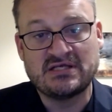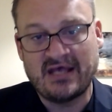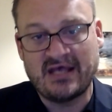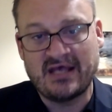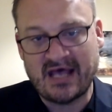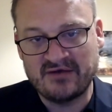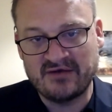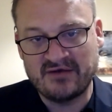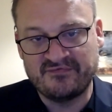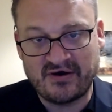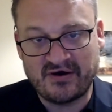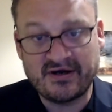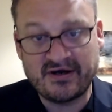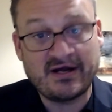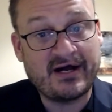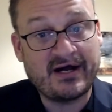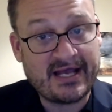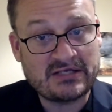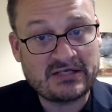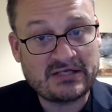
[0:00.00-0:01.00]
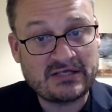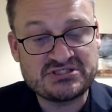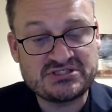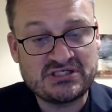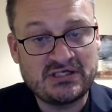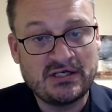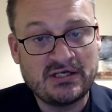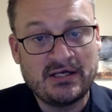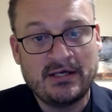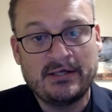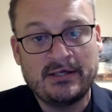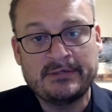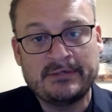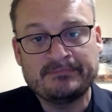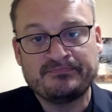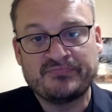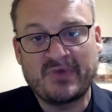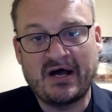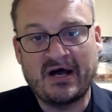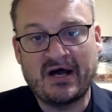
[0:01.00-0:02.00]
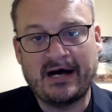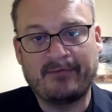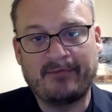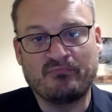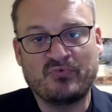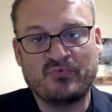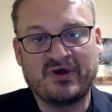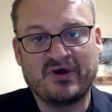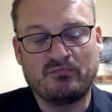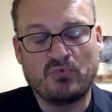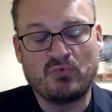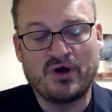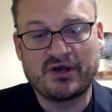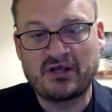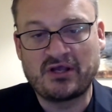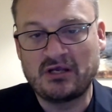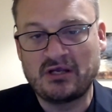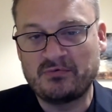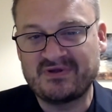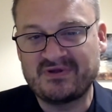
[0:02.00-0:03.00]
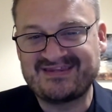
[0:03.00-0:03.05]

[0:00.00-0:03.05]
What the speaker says: at a very high accuracy. We're working with